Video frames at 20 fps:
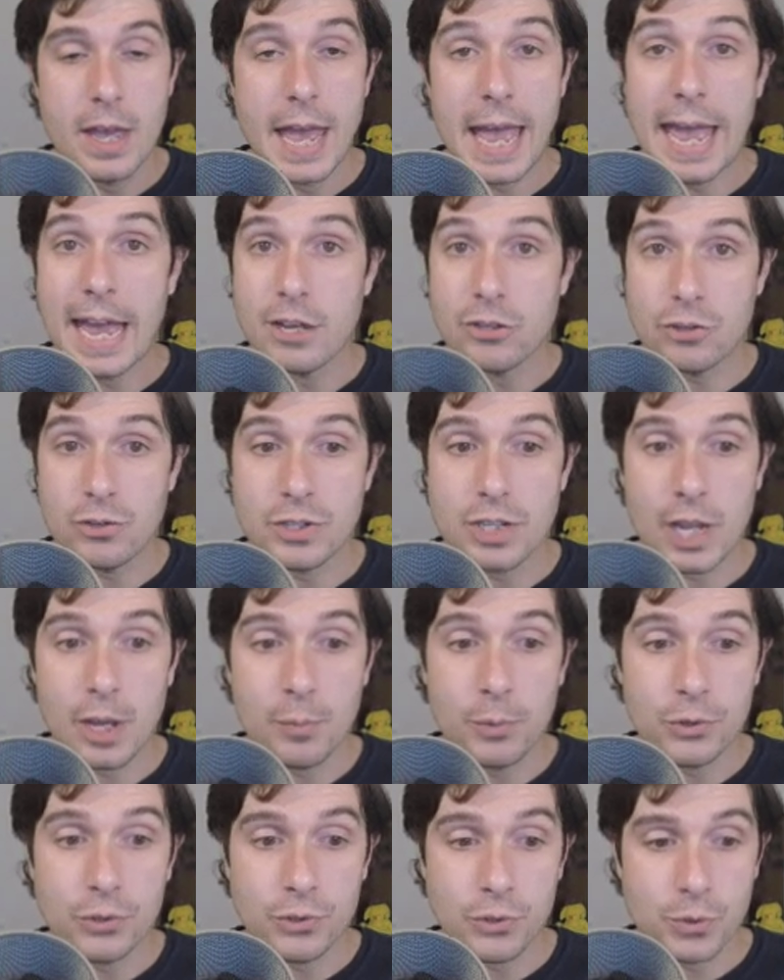Azure
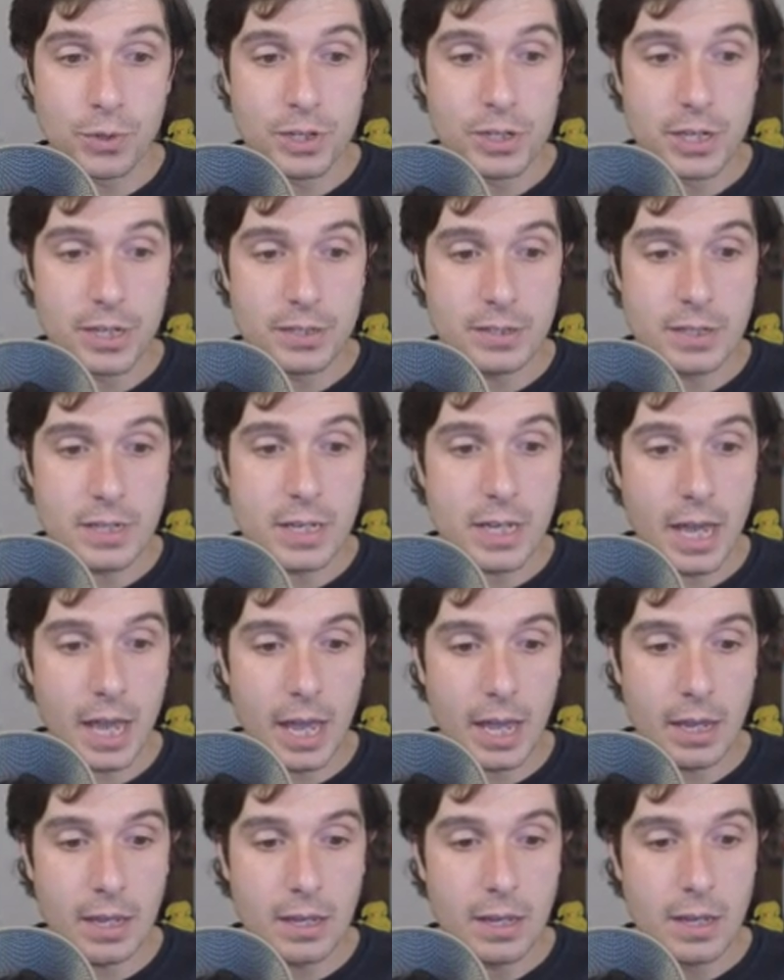Table Storage
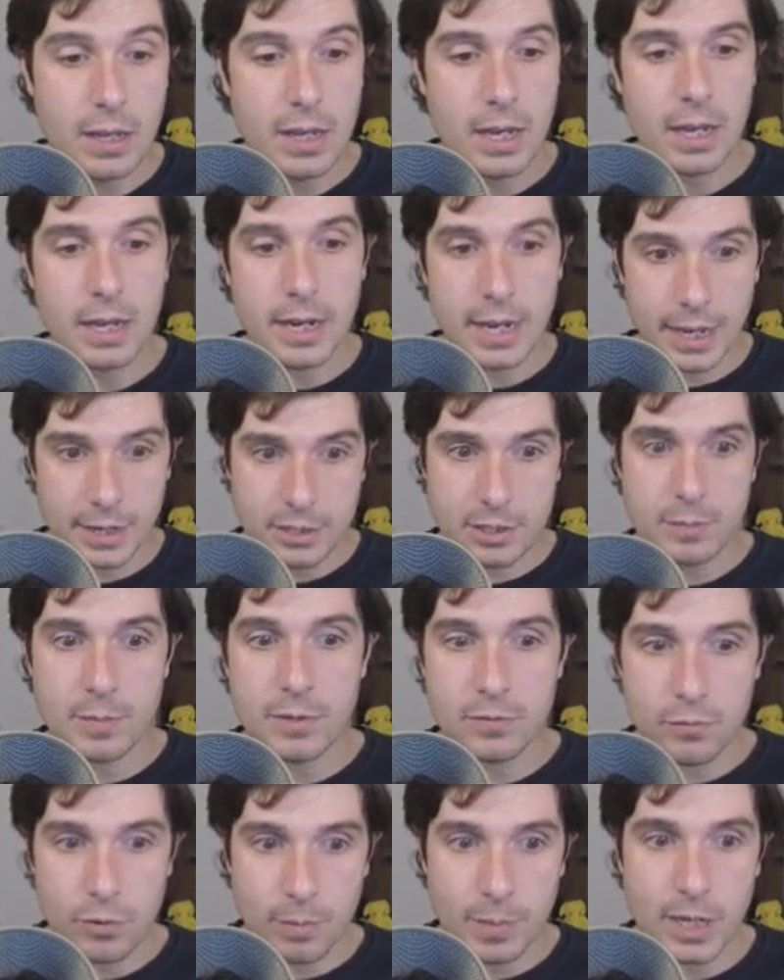SDK, and it has some
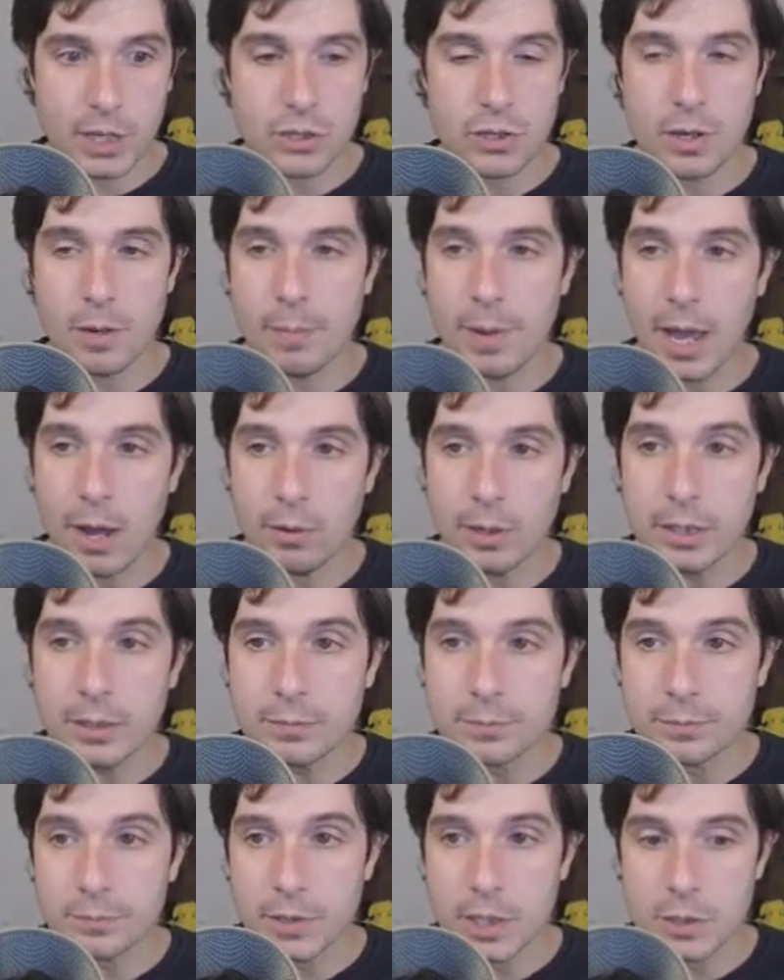information about
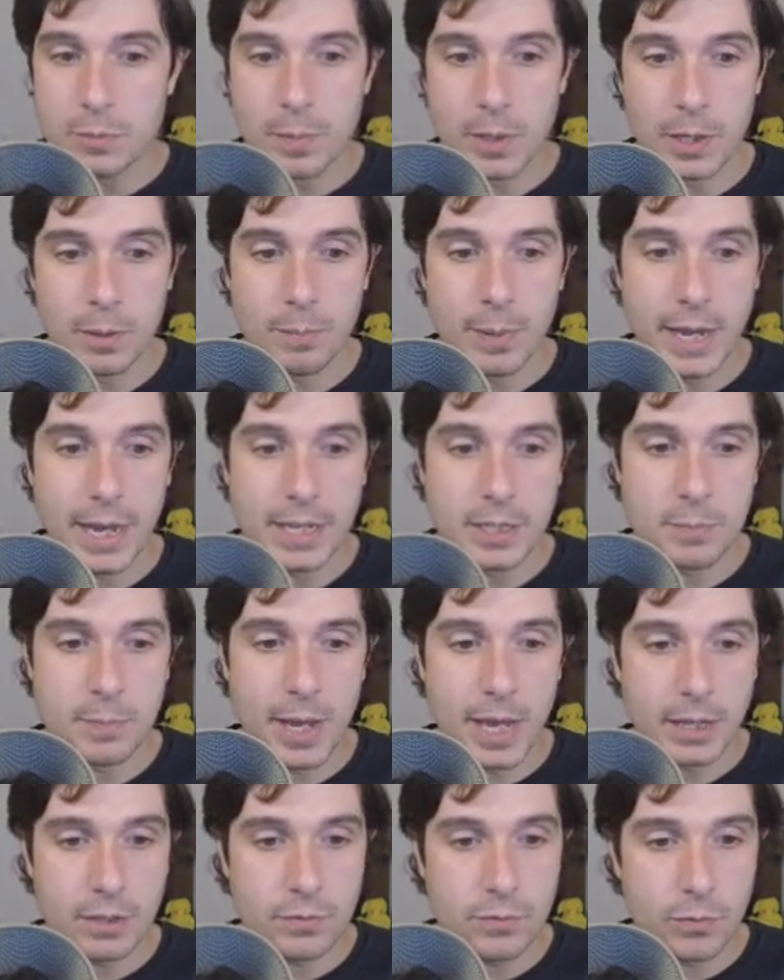it that's being passed back and